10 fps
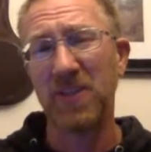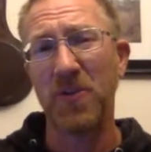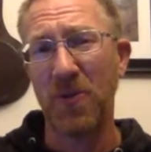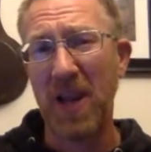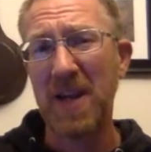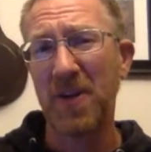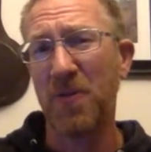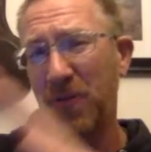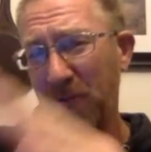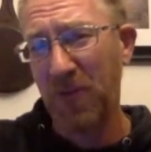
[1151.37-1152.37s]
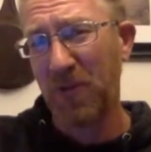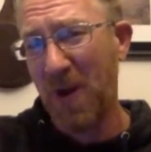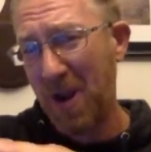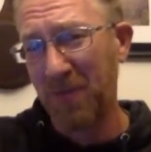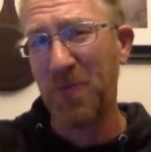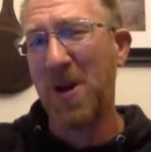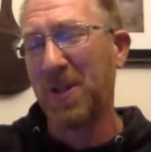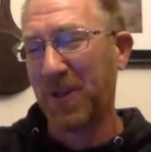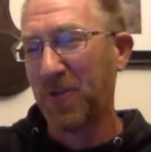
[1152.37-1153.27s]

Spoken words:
So we're kind of going through the ground dwelling